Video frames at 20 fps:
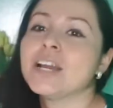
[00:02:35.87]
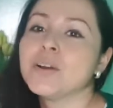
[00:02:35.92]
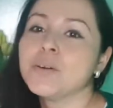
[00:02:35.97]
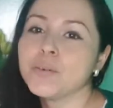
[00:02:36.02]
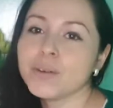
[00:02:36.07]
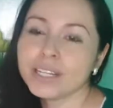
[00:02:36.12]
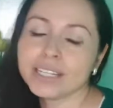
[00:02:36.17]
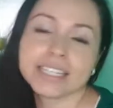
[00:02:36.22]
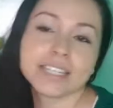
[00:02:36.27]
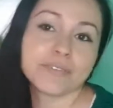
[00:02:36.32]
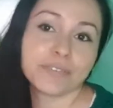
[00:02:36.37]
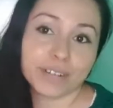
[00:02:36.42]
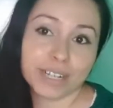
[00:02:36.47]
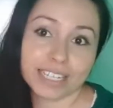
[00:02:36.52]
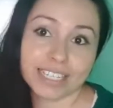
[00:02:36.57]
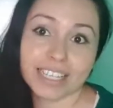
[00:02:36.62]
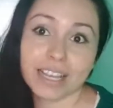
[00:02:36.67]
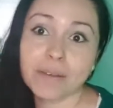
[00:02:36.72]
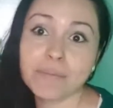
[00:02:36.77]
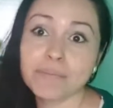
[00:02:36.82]
Well, for
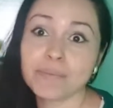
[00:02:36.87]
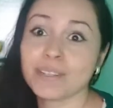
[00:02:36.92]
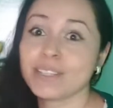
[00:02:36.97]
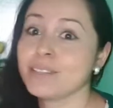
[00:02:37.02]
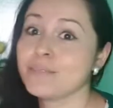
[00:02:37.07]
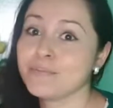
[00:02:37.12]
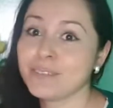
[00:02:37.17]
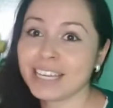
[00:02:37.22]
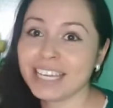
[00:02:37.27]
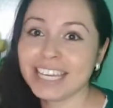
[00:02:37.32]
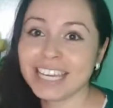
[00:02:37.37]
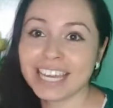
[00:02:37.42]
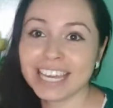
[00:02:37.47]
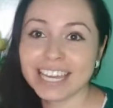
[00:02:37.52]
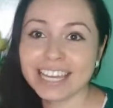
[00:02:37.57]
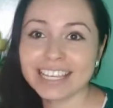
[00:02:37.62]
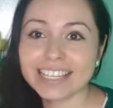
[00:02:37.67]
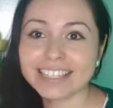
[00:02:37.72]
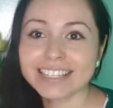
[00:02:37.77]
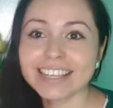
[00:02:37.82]
example, in my
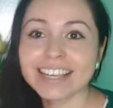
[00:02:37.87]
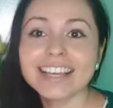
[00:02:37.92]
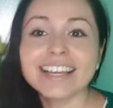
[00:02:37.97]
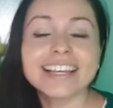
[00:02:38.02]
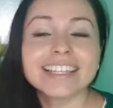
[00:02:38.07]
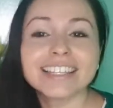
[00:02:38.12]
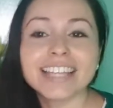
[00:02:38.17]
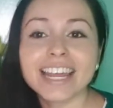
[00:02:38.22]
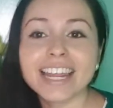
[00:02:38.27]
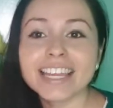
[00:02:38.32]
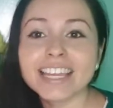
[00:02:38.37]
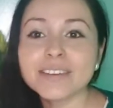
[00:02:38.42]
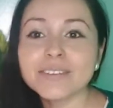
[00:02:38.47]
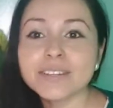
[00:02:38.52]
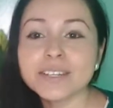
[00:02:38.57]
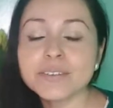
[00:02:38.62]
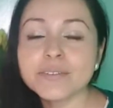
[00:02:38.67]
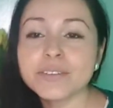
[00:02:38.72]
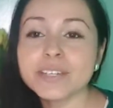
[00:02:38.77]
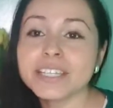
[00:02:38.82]
case, that I am
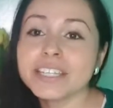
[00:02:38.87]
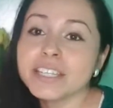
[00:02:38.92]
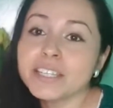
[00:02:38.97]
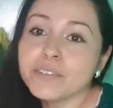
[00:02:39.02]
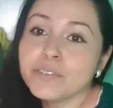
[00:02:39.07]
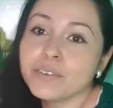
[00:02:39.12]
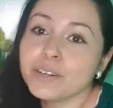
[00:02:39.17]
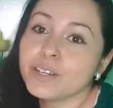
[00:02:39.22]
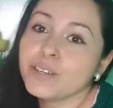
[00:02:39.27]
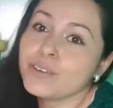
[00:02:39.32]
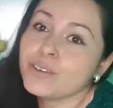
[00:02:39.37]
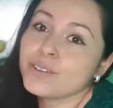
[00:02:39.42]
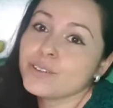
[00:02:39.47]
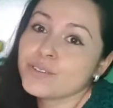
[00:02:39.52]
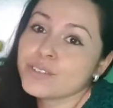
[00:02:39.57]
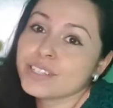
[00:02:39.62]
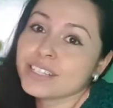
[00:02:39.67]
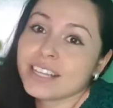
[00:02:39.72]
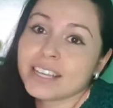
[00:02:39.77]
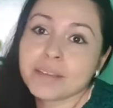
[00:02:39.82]
living in different
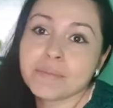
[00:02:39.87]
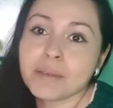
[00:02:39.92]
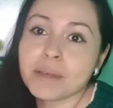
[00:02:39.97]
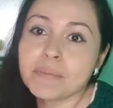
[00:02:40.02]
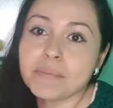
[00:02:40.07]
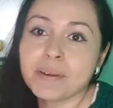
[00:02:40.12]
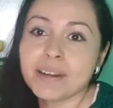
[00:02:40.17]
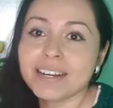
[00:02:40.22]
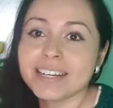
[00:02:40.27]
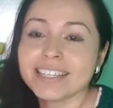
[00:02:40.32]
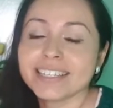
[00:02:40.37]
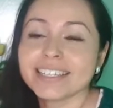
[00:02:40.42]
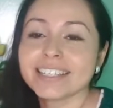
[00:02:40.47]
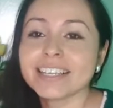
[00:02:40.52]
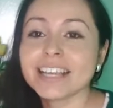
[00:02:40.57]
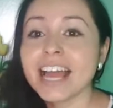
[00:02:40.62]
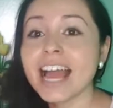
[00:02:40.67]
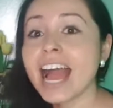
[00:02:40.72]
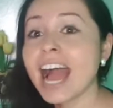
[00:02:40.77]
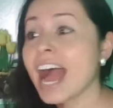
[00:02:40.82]
countries like my parents,
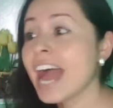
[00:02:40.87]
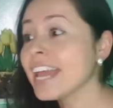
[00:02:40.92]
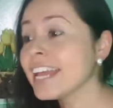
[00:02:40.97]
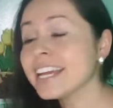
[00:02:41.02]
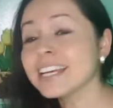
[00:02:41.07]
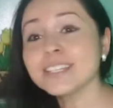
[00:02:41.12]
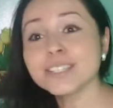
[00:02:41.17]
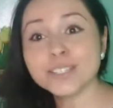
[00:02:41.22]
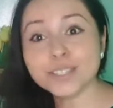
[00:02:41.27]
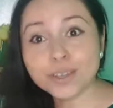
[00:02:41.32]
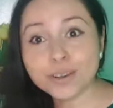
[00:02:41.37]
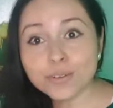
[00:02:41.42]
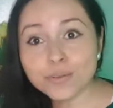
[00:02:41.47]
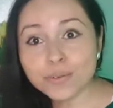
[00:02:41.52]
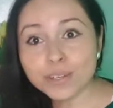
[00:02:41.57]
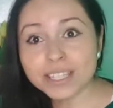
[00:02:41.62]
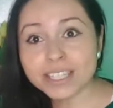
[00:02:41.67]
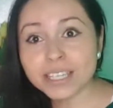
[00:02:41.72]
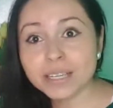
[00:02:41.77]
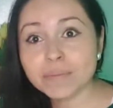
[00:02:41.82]
I can talk
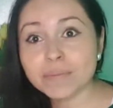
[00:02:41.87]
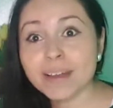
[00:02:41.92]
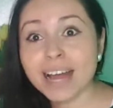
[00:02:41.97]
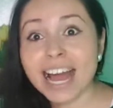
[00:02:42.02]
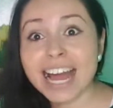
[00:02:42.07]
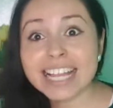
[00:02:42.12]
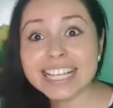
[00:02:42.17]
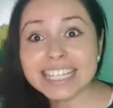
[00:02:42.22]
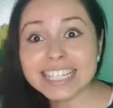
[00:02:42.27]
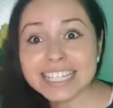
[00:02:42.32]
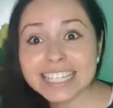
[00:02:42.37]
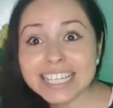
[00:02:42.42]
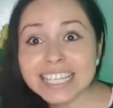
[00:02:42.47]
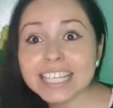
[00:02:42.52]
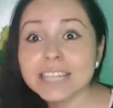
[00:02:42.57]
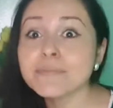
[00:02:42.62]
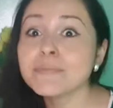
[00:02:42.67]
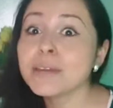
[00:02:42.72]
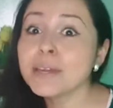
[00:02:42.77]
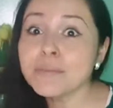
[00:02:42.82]
with them and see
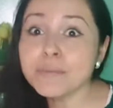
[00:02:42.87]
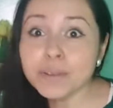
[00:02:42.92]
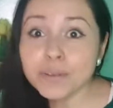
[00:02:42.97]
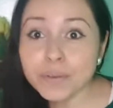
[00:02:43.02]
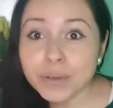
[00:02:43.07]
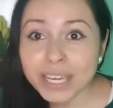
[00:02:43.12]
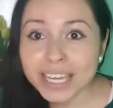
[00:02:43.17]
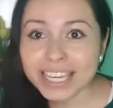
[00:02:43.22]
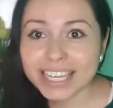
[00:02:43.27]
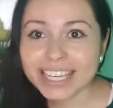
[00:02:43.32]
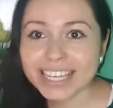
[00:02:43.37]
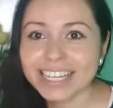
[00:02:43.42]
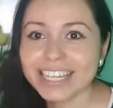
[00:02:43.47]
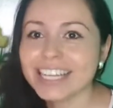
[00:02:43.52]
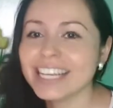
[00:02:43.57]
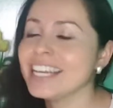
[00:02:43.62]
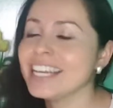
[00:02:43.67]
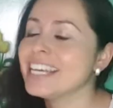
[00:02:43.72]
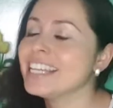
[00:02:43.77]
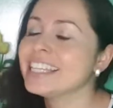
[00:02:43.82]
them every week.
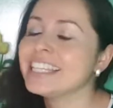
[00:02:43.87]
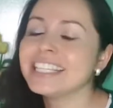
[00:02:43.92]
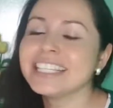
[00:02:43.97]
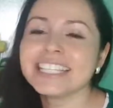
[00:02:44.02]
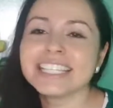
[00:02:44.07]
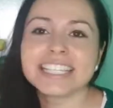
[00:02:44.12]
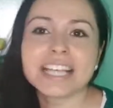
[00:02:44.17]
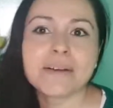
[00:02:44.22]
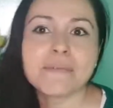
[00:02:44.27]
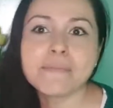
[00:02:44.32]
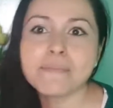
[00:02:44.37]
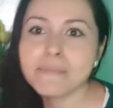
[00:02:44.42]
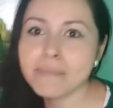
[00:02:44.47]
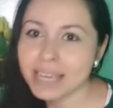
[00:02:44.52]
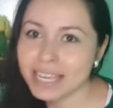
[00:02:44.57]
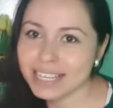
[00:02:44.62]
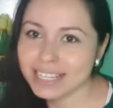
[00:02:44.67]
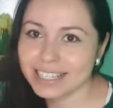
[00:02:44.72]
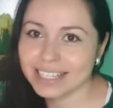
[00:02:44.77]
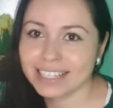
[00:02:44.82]
This is
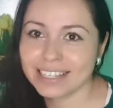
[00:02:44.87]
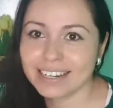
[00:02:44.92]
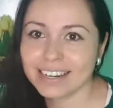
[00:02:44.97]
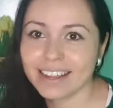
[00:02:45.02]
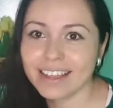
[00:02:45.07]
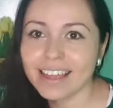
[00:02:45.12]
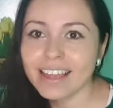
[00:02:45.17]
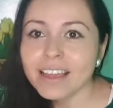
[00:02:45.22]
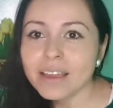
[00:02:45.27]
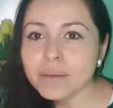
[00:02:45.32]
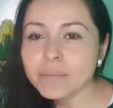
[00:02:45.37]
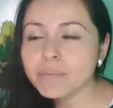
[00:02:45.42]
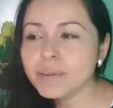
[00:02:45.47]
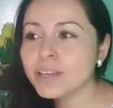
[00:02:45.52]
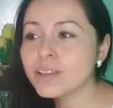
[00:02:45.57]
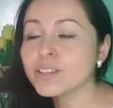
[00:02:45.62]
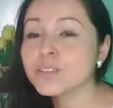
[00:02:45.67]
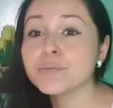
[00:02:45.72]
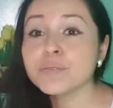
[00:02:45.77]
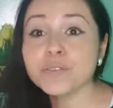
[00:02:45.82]
amazing,
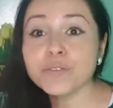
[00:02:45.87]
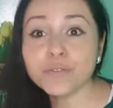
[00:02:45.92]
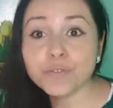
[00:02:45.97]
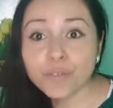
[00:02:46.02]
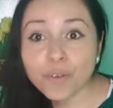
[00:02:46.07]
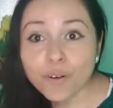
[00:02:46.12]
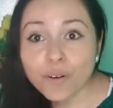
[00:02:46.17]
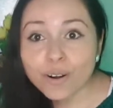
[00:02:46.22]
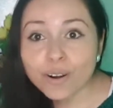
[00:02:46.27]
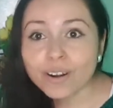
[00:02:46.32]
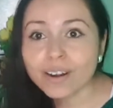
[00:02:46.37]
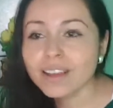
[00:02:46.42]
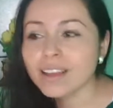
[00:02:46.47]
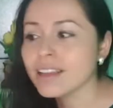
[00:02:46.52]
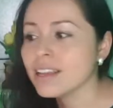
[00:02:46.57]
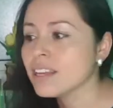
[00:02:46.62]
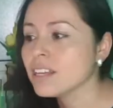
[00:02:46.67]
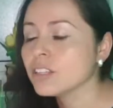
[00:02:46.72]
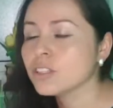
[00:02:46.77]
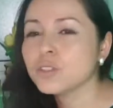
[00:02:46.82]
because before,
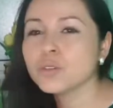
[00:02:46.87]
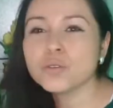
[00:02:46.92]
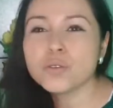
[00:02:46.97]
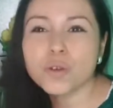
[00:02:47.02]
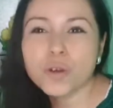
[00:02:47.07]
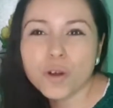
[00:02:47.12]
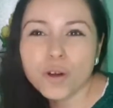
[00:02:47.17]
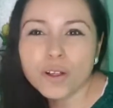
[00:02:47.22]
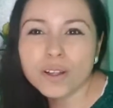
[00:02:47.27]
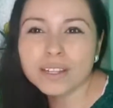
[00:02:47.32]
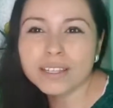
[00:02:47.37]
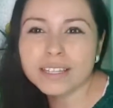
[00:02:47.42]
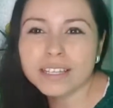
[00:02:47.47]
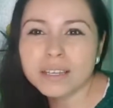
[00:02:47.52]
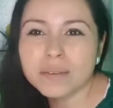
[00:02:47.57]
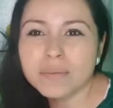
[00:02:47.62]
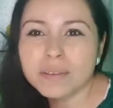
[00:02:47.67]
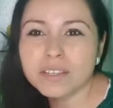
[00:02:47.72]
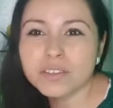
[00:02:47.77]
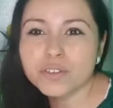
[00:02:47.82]
to call
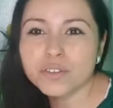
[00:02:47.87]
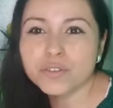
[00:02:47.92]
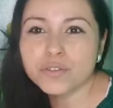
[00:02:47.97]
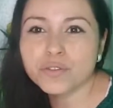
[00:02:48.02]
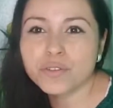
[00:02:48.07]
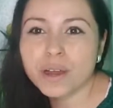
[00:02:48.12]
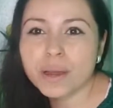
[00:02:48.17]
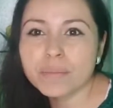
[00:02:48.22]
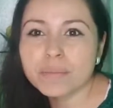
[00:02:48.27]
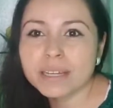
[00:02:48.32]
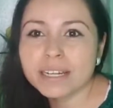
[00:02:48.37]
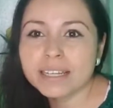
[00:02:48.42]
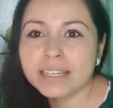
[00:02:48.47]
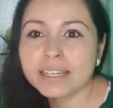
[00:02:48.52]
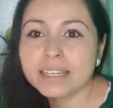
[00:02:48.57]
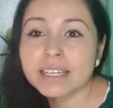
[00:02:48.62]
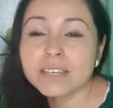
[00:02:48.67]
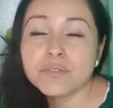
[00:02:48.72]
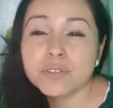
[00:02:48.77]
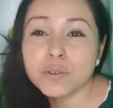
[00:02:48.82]
even your
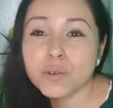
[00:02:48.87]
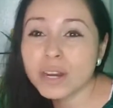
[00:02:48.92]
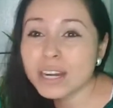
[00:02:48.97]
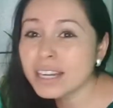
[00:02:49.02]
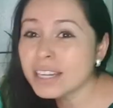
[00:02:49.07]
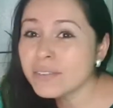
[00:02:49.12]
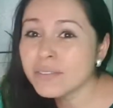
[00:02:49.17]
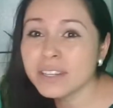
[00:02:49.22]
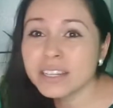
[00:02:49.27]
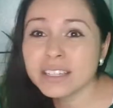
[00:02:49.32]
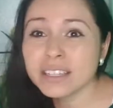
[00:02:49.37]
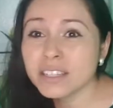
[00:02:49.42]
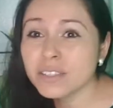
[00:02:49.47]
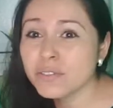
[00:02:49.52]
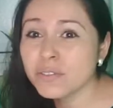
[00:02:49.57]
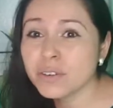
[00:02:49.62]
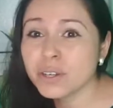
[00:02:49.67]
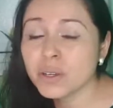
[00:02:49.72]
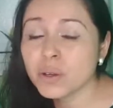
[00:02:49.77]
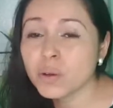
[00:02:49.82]
family, if you are living in
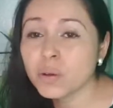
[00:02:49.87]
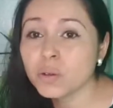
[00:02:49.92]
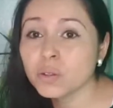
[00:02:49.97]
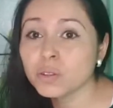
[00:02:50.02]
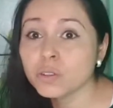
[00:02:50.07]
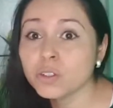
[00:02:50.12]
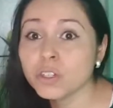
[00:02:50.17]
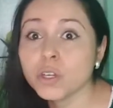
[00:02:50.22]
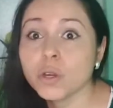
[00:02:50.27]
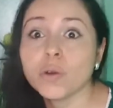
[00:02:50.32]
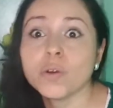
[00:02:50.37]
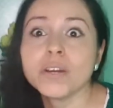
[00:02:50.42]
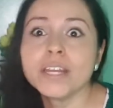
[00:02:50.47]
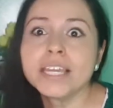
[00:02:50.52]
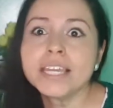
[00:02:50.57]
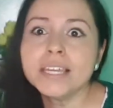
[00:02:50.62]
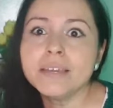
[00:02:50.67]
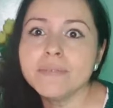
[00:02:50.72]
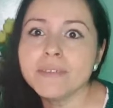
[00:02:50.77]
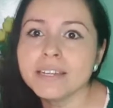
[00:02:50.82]
different country, or
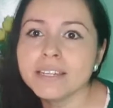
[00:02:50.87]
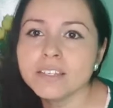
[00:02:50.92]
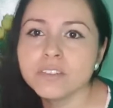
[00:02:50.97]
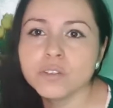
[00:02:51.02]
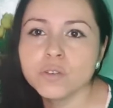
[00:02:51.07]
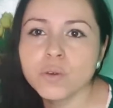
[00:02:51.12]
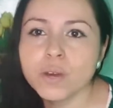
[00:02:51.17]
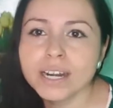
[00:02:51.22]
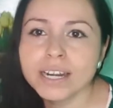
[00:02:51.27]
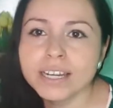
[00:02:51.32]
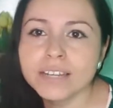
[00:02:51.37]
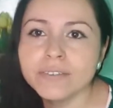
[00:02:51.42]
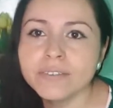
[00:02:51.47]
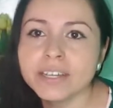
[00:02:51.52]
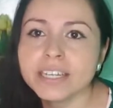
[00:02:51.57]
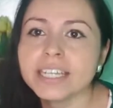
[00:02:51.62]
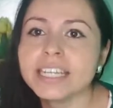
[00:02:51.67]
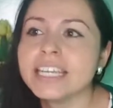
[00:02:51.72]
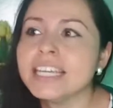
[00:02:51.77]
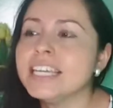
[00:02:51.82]
even if you are
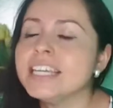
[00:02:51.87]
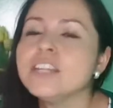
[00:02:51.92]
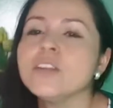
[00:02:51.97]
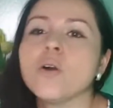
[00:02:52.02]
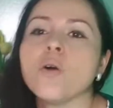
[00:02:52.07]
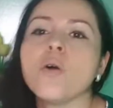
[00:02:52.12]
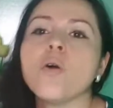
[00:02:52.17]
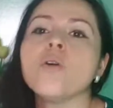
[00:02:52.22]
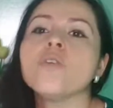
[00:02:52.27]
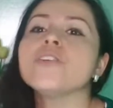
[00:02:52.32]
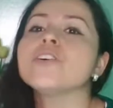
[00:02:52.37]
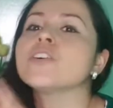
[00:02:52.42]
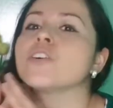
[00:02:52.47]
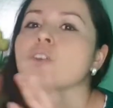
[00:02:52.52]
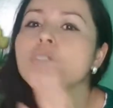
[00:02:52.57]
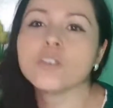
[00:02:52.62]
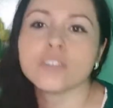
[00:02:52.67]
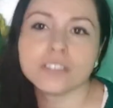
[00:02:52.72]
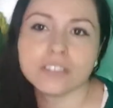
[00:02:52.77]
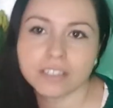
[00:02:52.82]
living in other
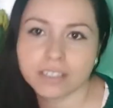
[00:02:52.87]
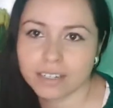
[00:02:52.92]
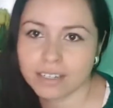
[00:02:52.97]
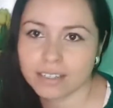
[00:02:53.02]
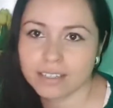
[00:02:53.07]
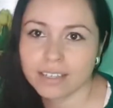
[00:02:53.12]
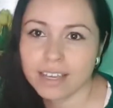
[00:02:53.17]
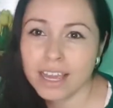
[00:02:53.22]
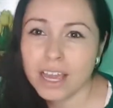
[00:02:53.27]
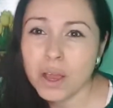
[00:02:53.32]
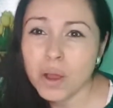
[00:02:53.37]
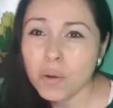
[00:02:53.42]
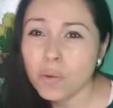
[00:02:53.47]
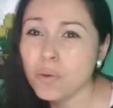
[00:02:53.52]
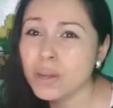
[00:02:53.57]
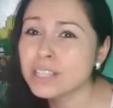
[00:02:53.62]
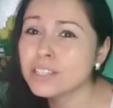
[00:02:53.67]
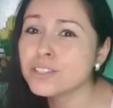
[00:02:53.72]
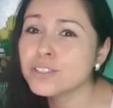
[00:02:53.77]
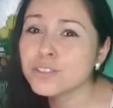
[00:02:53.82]
continent,
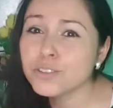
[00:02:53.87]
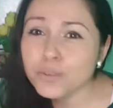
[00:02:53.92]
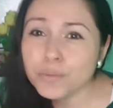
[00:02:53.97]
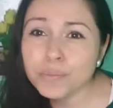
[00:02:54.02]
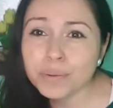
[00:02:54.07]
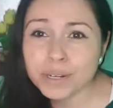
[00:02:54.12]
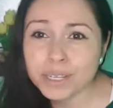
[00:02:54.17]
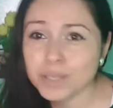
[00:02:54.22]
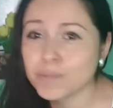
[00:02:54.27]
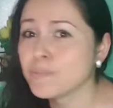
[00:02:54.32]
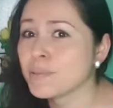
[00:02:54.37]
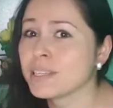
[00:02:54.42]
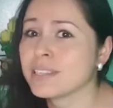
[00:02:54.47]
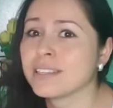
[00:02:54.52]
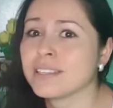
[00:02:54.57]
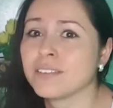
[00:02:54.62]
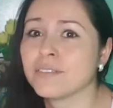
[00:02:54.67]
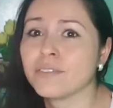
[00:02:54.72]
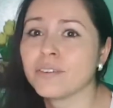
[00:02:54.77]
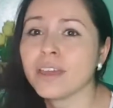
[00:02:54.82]
was super
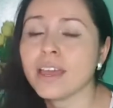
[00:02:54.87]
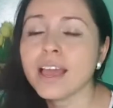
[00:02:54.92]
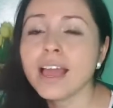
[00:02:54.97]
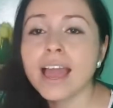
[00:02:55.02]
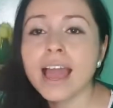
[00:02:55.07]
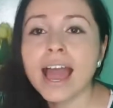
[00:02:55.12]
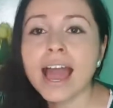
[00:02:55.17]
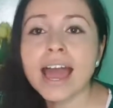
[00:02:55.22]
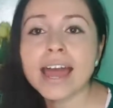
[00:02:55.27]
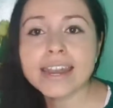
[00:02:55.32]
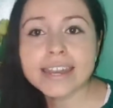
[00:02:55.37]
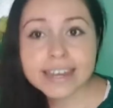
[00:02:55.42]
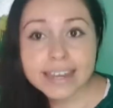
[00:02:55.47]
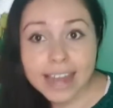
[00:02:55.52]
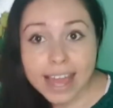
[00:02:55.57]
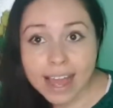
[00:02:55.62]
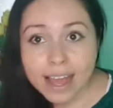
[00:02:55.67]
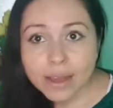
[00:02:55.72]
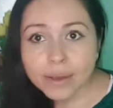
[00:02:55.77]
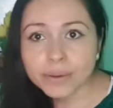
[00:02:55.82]
expensive. And
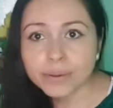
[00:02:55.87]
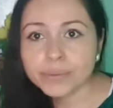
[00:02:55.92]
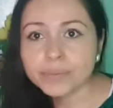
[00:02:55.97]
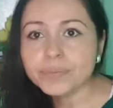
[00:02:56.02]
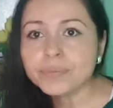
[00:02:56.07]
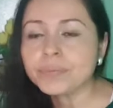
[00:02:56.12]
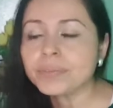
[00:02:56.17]
now,